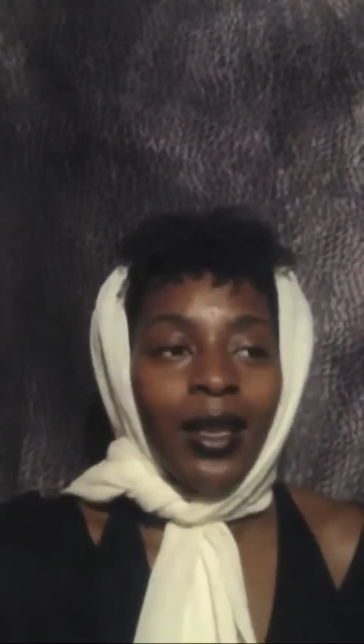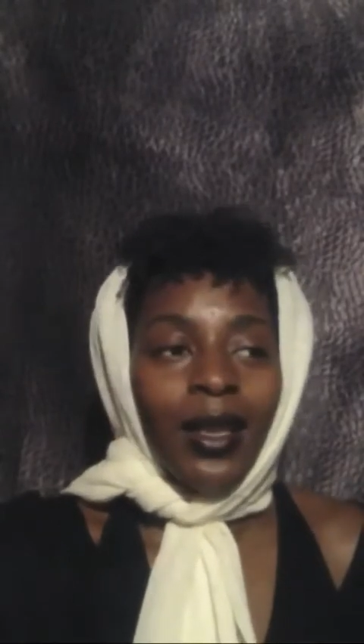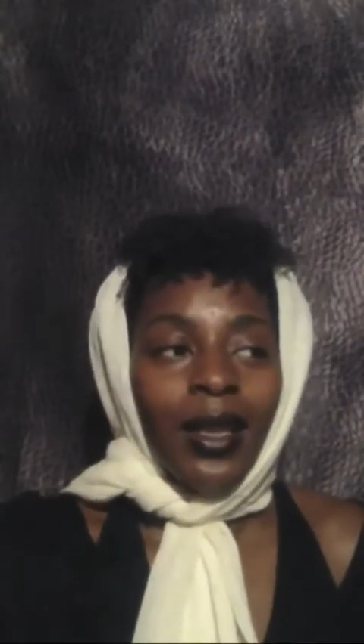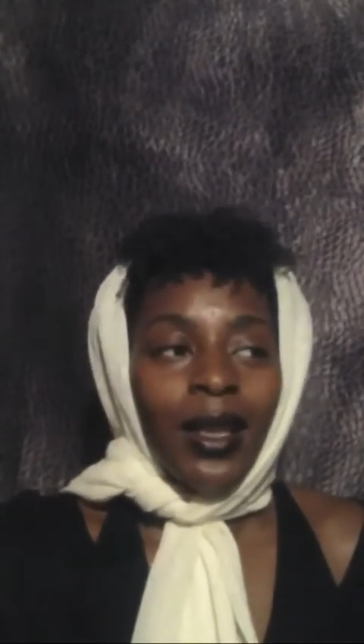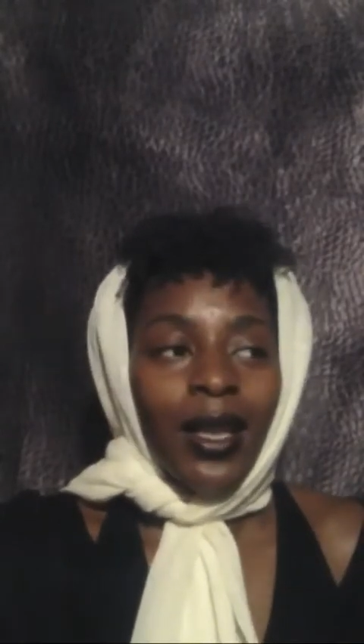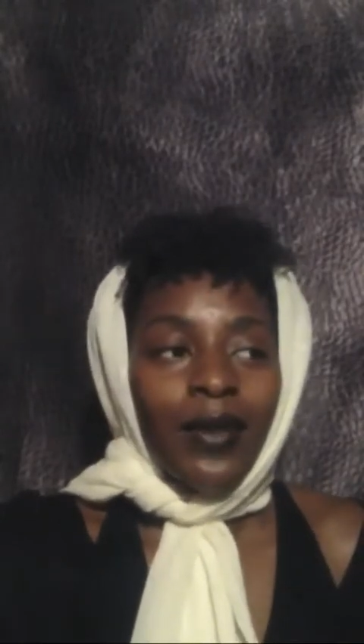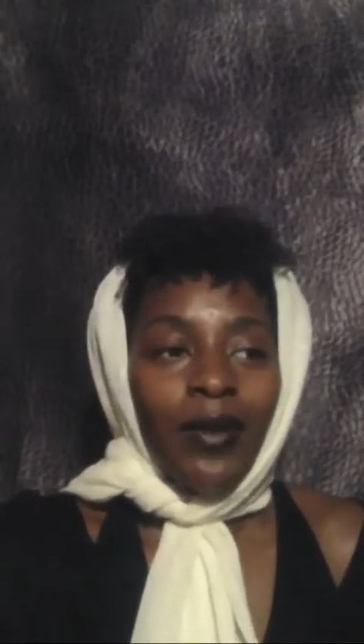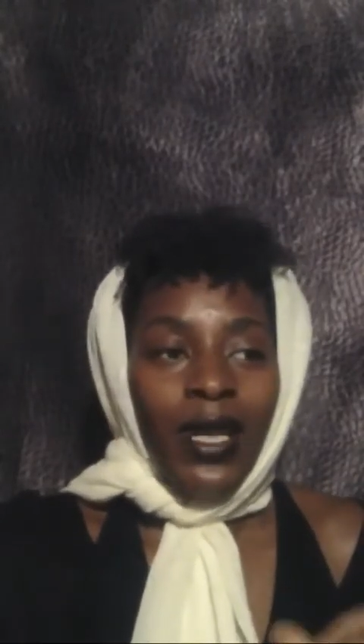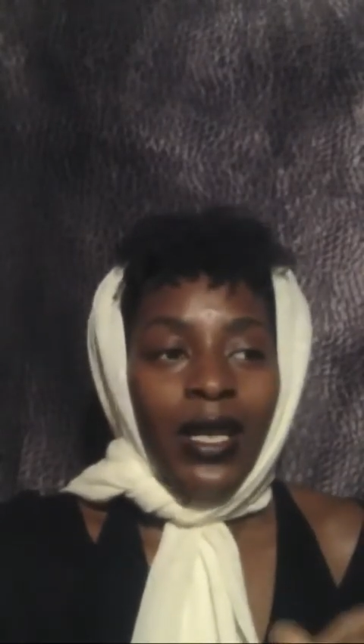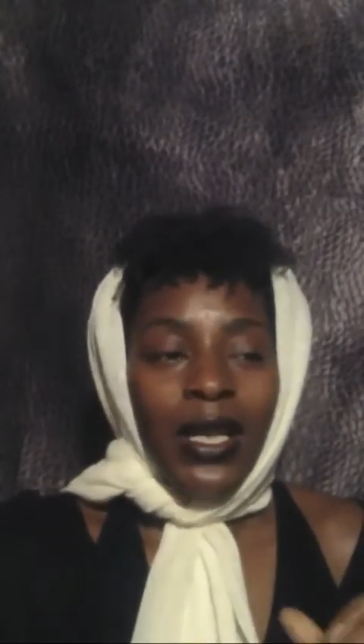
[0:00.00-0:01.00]
It's very
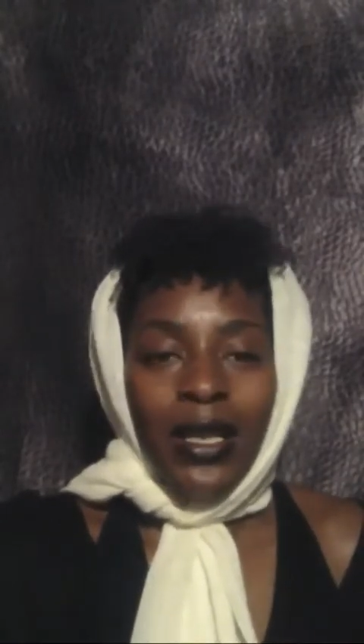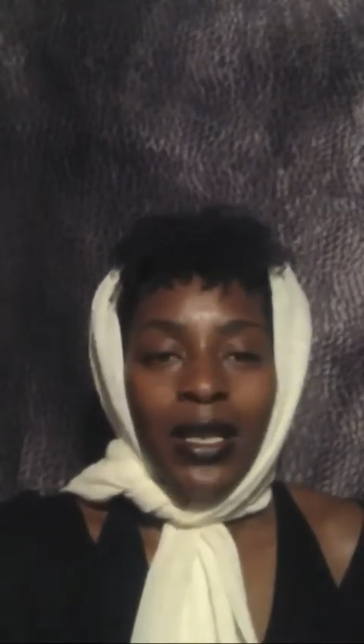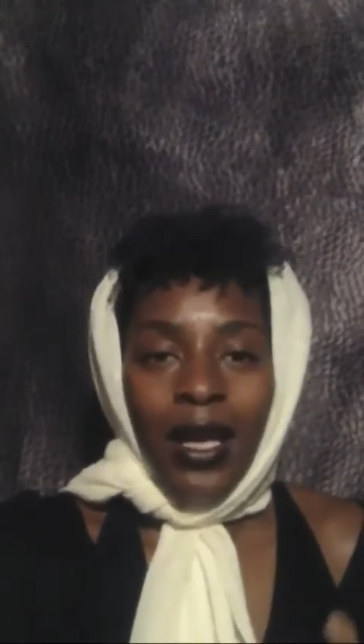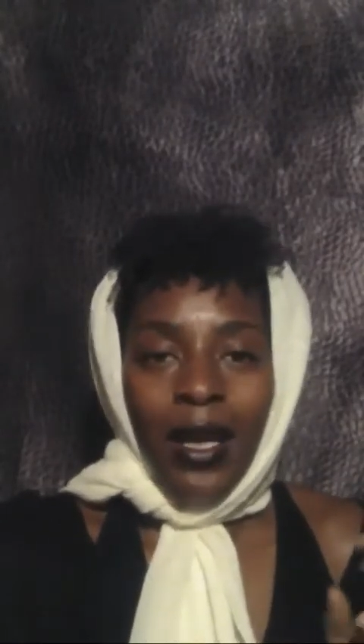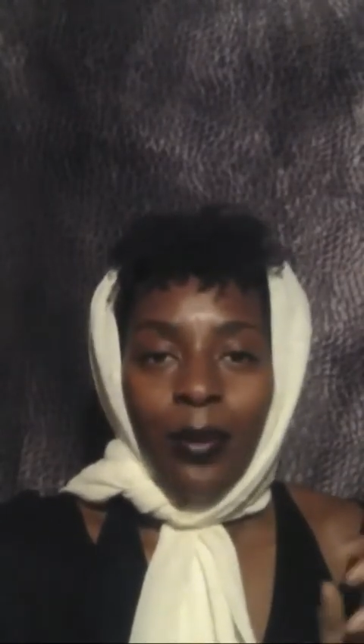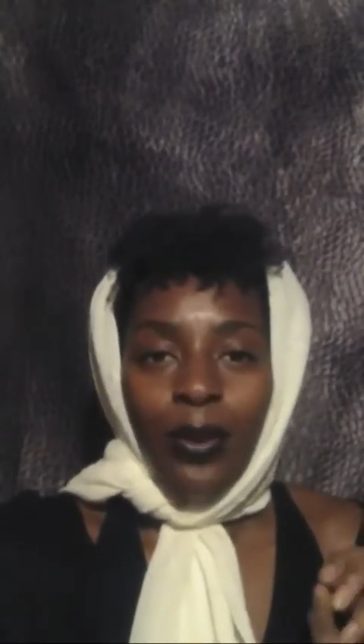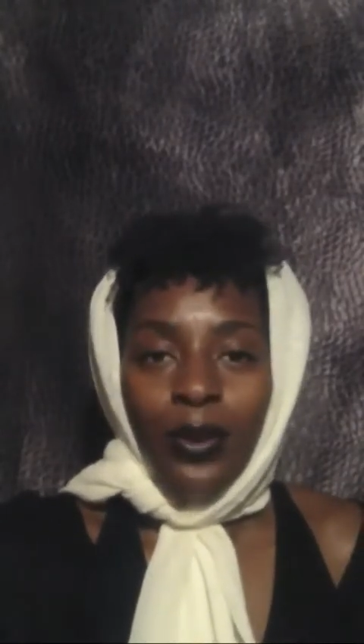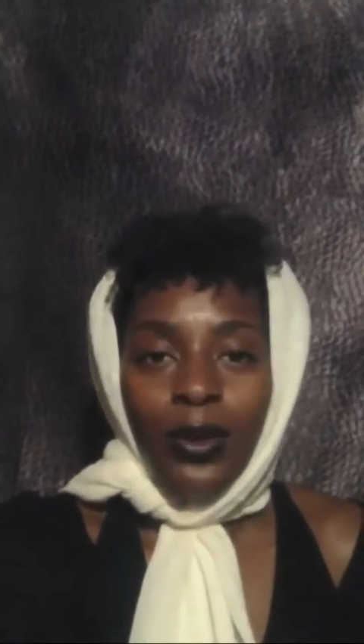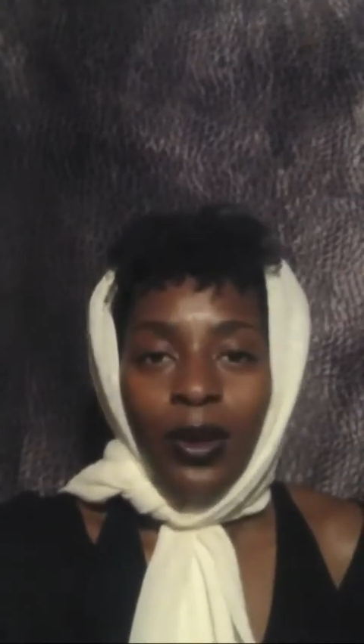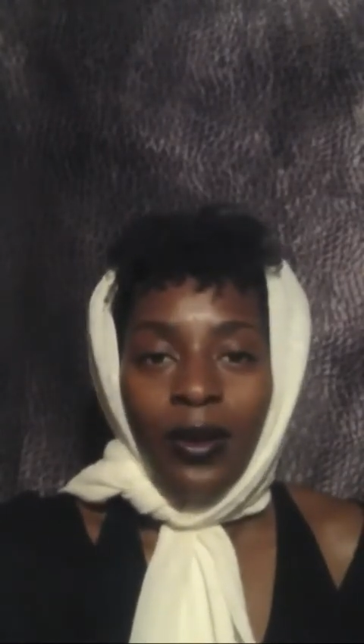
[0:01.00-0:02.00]
easy to get pulled
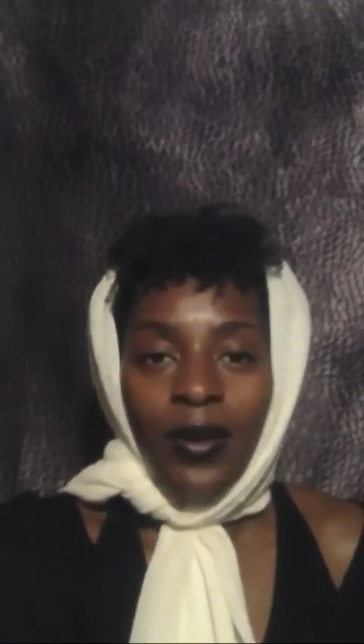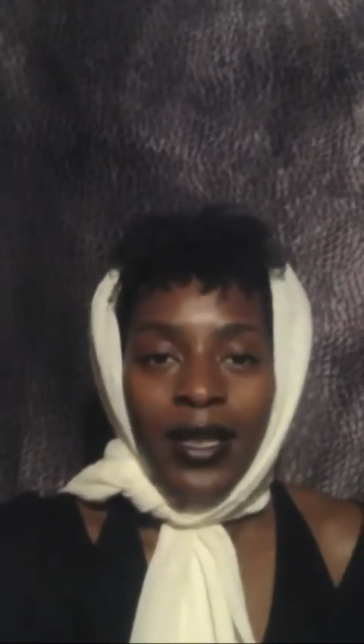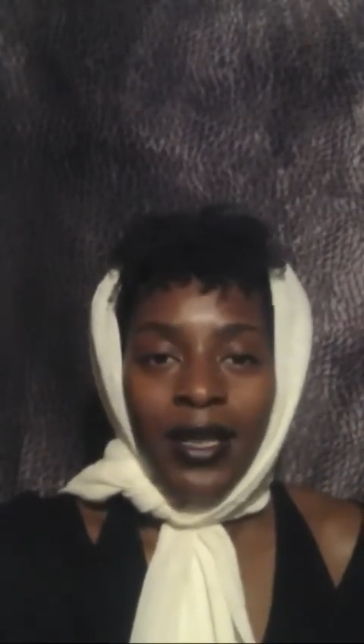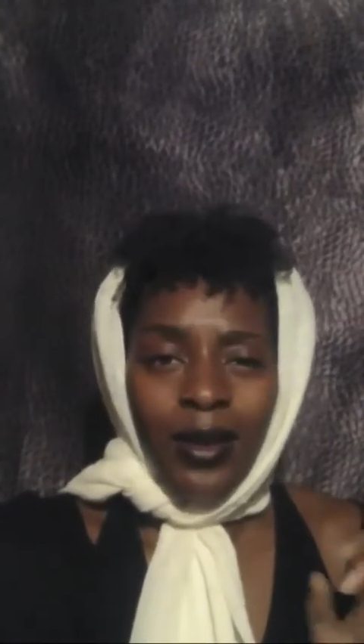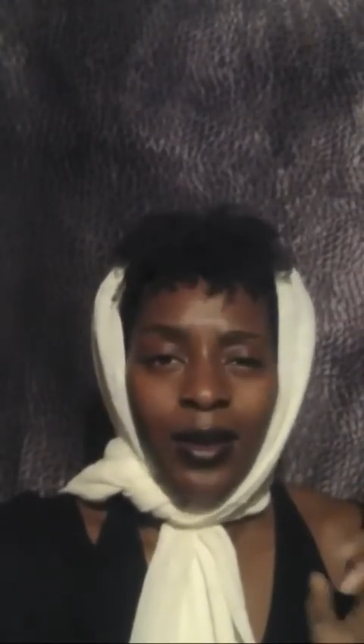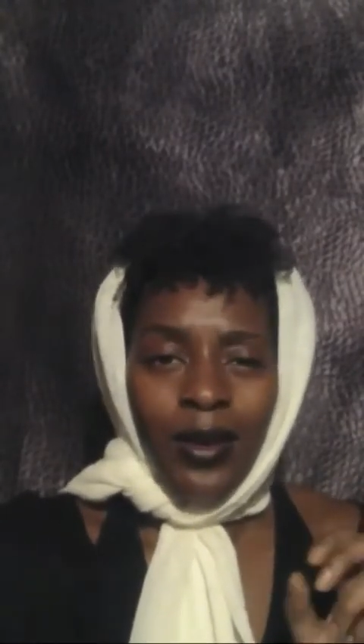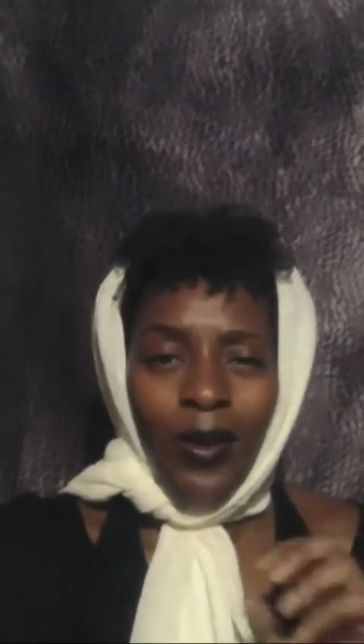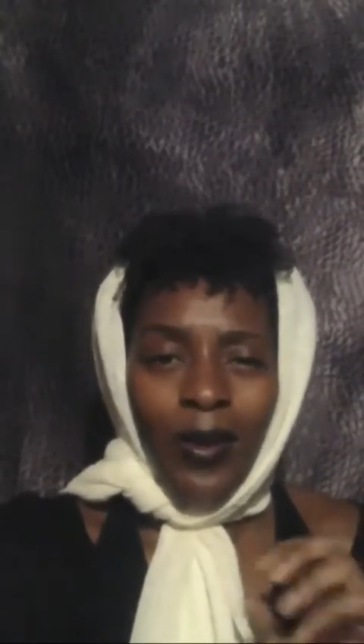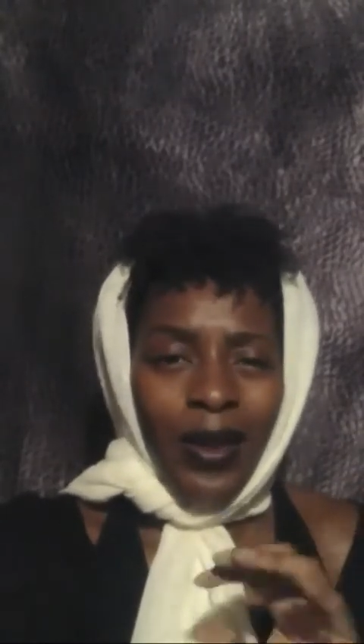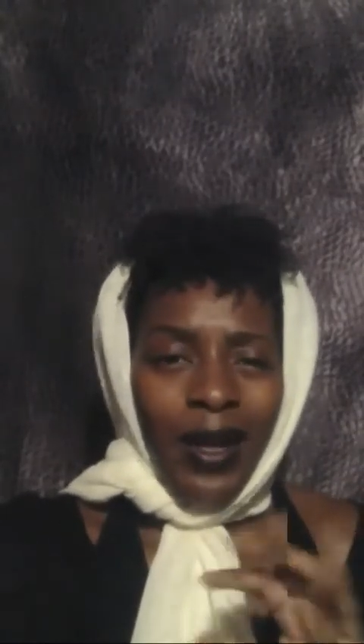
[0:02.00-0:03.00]
off, and that's how a lot of
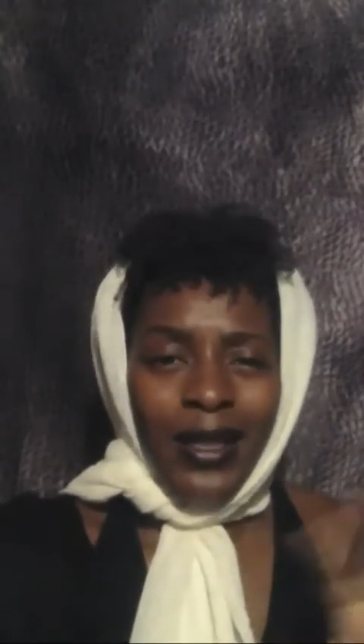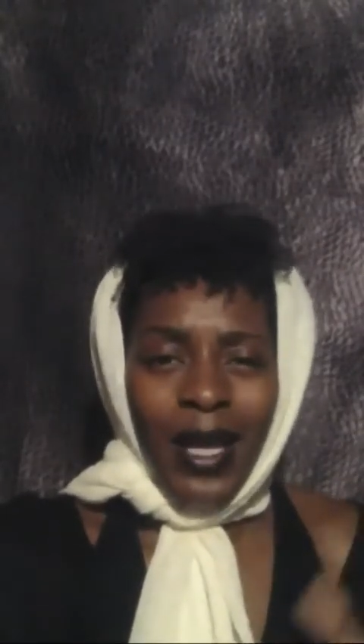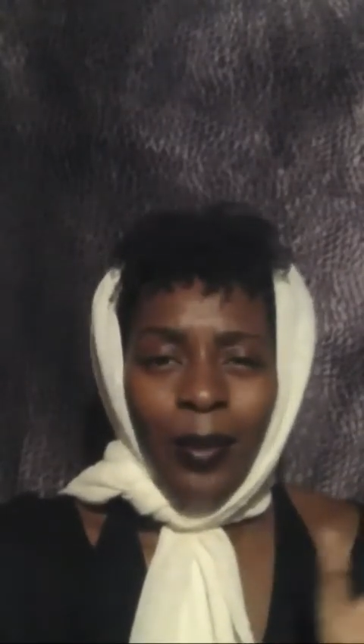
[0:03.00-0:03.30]
things happen